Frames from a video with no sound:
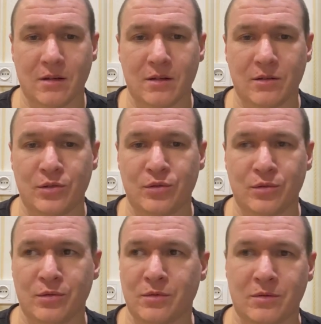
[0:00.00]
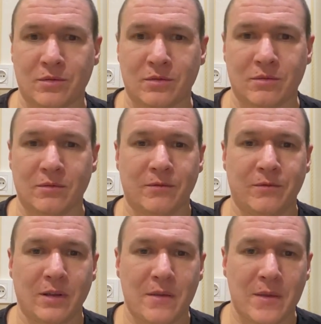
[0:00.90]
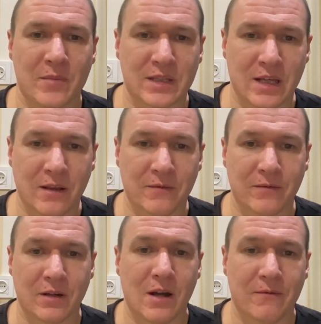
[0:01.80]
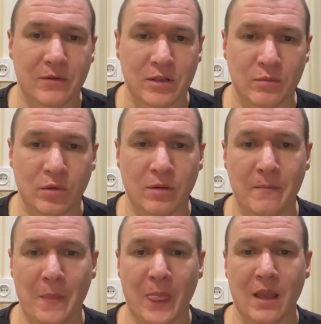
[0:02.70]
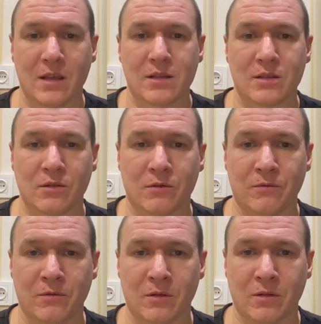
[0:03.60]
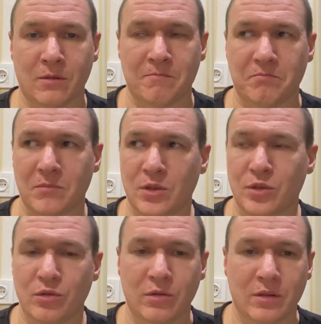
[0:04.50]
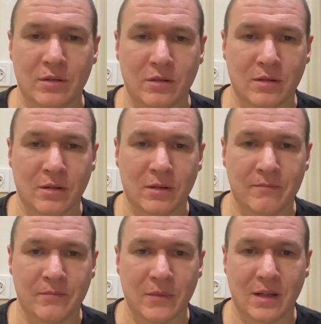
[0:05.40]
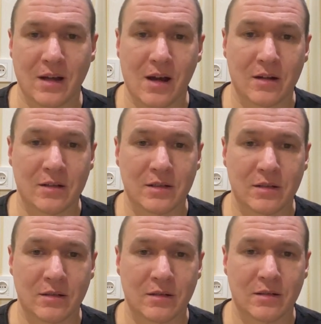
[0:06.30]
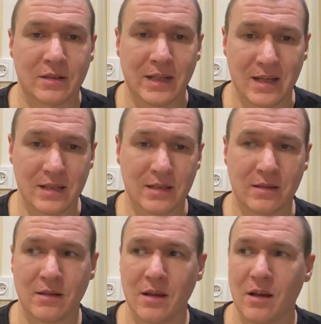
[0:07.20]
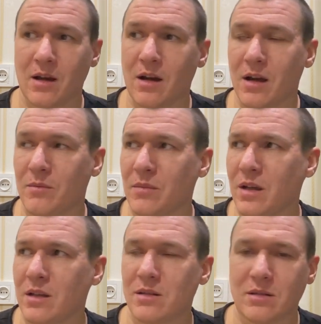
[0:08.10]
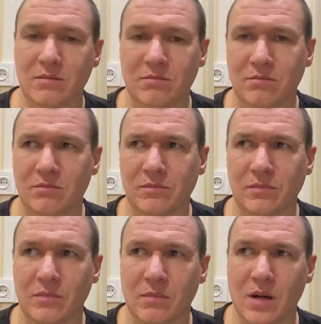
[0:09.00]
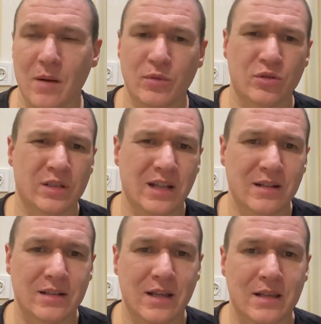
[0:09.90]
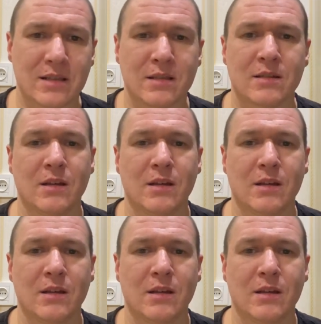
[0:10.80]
to feel themselves comfortable. So during current tests, I made up to 10 tests.